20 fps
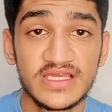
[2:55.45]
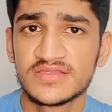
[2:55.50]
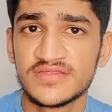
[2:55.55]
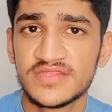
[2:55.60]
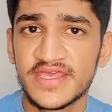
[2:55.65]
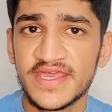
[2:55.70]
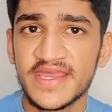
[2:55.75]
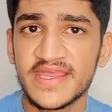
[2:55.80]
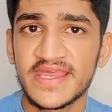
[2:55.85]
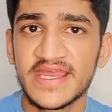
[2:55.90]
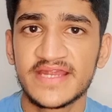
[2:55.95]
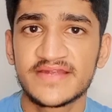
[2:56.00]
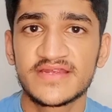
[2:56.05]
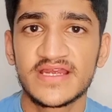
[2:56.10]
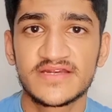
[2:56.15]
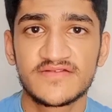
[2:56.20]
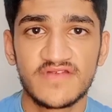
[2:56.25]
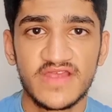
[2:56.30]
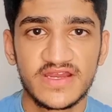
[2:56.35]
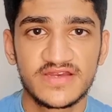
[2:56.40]
They get
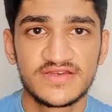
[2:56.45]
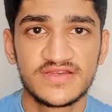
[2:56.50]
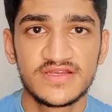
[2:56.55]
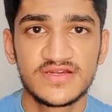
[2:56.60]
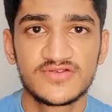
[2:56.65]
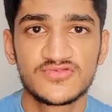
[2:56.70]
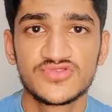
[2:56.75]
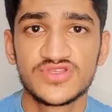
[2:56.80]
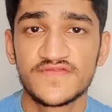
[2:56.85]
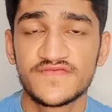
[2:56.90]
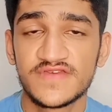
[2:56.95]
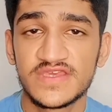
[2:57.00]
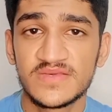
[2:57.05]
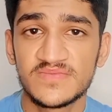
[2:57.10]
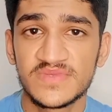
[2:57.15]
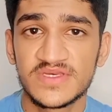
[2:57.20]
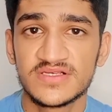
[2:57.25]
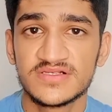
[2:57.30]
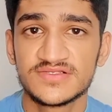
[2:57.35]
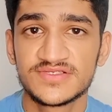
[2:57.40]
attracted to the
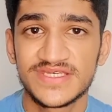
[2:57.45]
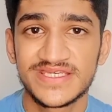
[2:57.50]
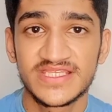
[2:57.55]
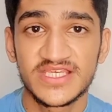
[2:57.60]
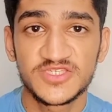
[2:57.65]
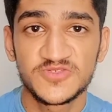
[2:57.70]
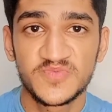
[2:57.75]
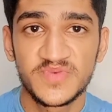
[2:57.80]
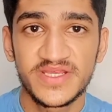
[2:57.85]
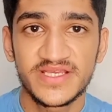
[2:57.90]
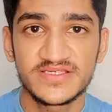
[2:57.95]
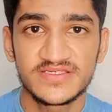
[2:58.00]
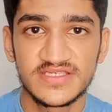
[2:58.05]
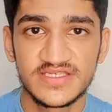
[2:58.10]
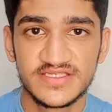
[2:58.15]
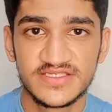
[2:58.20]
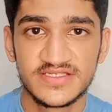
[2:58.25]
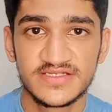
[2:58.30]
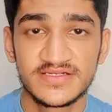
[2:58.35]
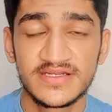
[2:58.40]
females in the spring
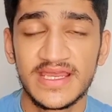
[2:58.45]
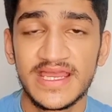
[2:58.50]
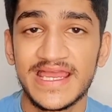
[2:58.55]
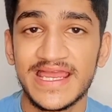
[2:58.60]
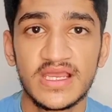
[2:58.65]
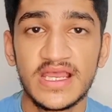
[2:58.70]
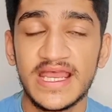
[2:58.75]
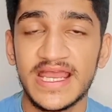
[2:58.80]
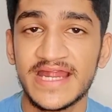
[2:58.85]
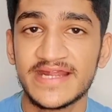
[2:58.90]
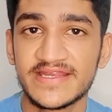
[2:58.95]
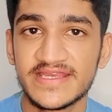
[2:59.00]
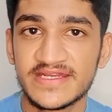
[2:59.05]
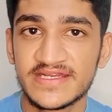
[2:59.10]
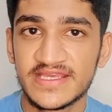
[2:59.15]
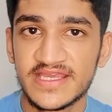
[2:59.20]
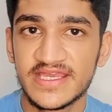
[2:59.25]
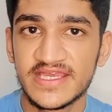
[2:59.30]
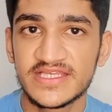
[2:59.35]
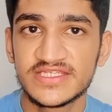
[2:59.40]
season and
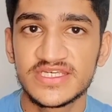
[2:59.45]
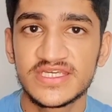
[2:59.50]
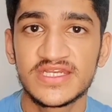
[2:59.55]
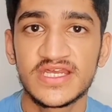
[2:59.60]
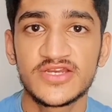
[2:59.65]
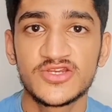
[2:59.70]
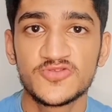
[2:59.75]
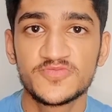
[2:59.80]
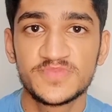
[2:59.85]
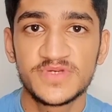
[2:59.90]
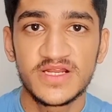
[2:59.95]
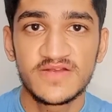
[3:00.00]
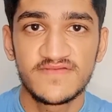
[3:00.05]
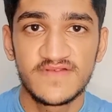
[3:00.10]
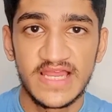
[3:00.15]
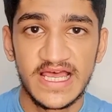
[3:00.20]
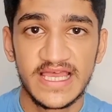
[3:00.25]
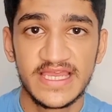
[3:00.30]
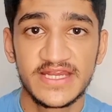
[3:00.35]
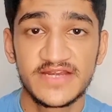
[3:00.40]
engage in a nuptial
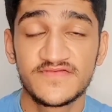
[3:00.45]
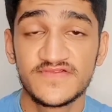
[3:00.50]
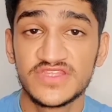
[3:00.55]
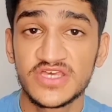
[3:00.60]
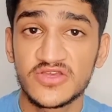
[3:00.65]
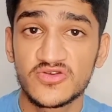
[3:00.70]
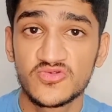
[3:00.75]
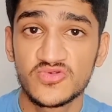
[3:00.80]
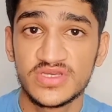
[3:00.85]
flight with the